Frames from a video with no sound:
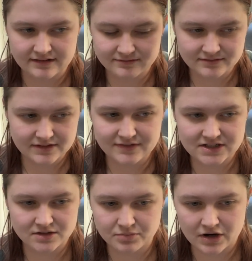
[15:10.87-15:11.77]

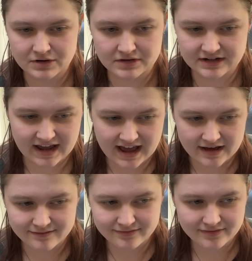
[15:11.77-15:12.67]
Vision Pro could
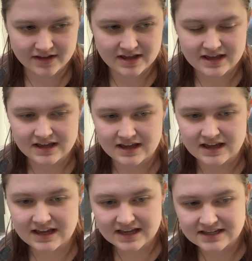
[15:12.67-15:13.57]
have
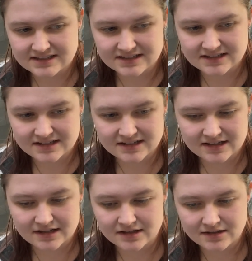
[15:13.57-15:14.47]
is
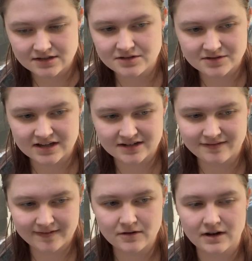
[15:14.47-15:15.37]
you could
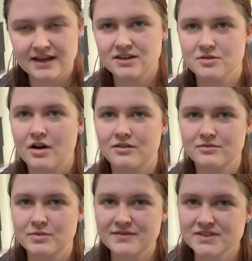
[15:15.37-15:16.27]
feel like you are
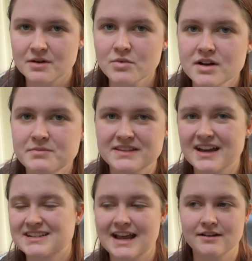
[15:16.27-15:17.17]
with someone, but
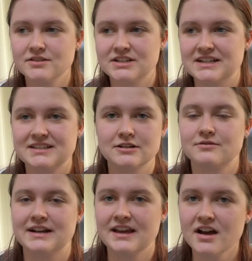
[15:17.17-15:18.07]
that technology is still
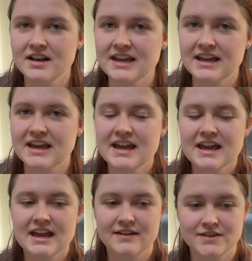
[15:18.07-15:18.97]
really early.
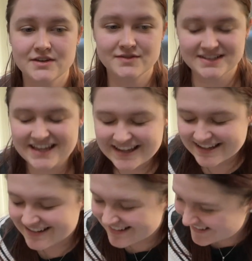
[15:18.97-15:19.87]
If you've seen
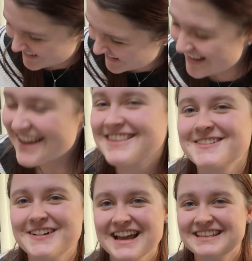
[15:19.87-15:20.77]
the
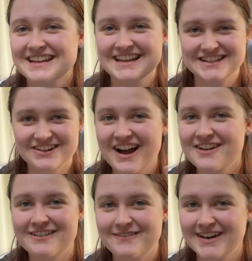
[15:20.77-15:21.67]
way that it try and
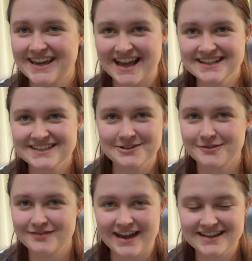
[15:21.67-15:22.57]
replicates your
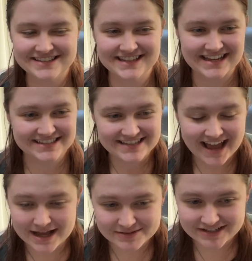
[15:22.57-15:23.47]
face, it's
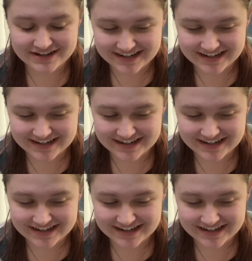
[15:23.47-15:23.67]
absolutely